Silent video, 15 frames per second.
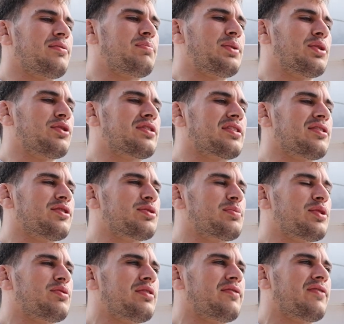build skills
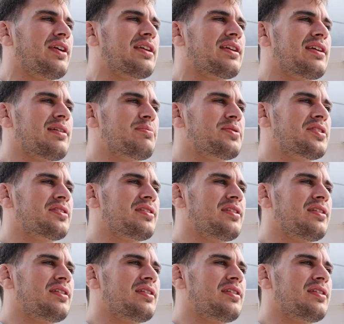between fight camps.